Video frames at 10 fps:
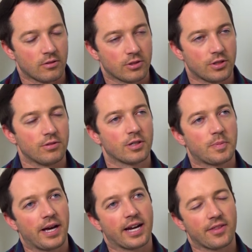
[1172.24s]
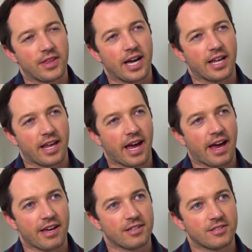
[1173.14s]
Do you look back at that
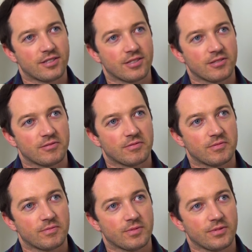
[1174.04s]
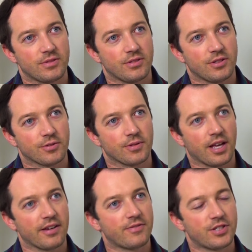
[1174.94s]
as your
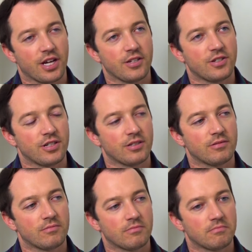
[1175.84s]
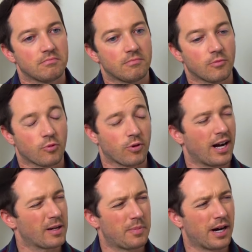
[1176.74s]
life-changing
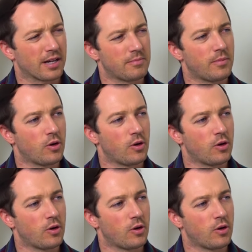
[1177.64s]
rock bottom